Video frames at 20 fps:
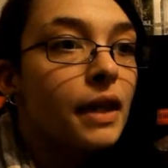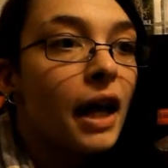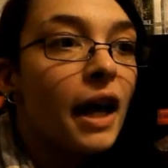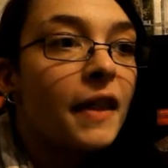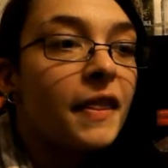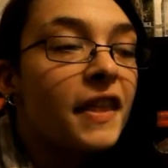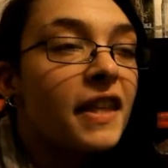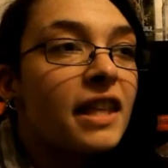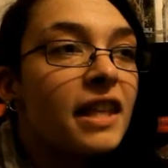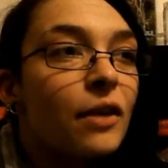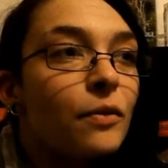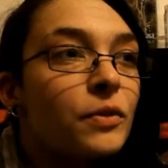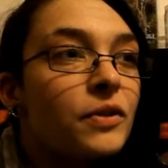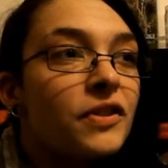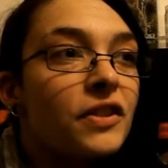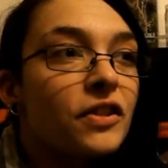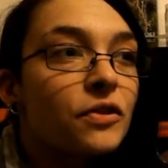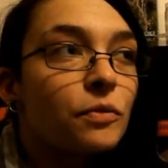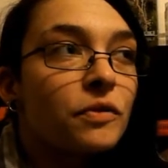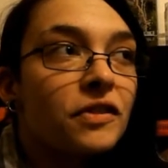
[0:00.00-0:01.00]
I think
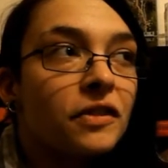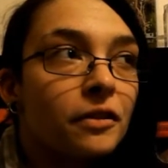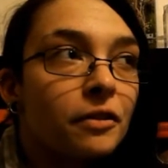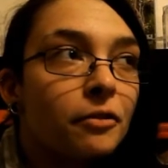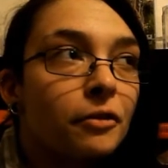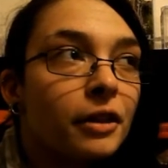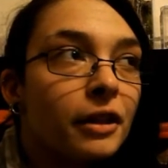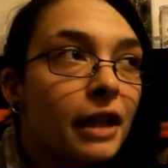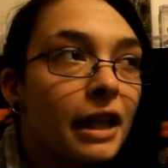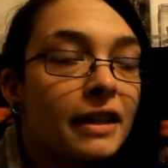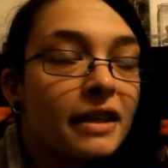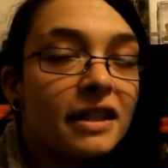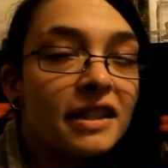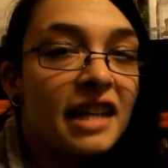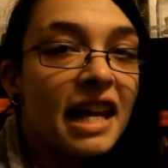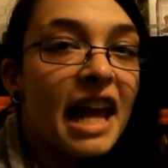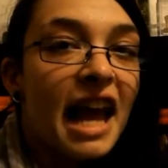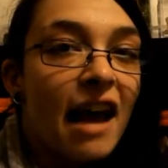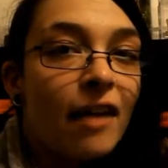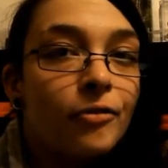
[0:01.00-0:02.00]
this was literally like the
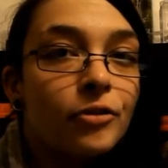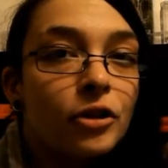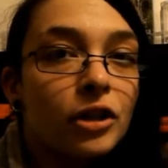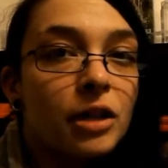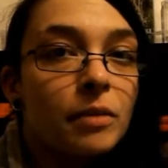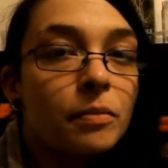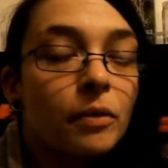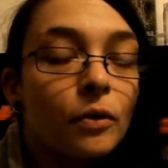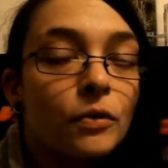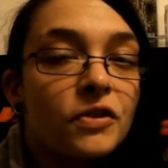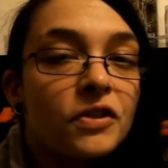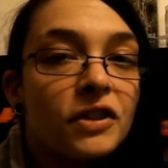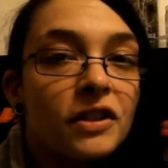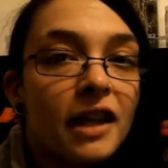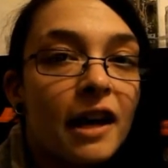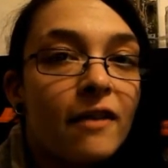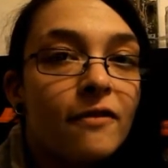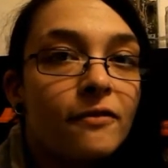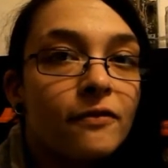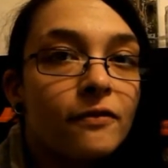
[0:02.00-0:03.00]
day after he posted
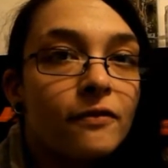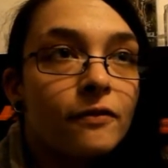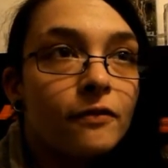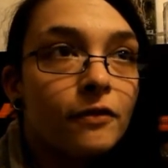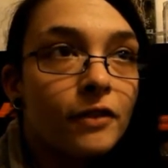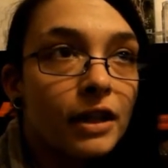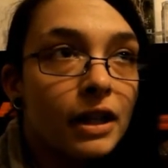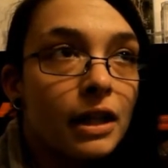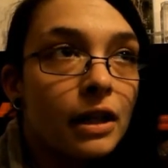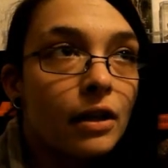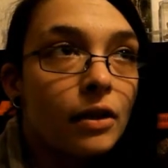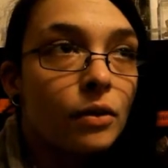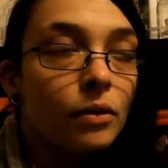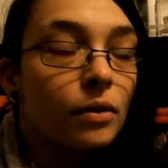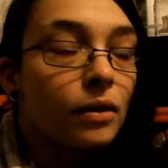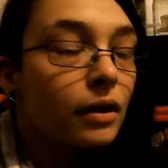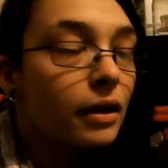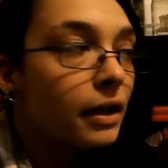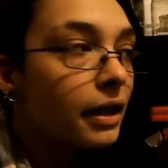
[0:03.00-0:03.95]
that video.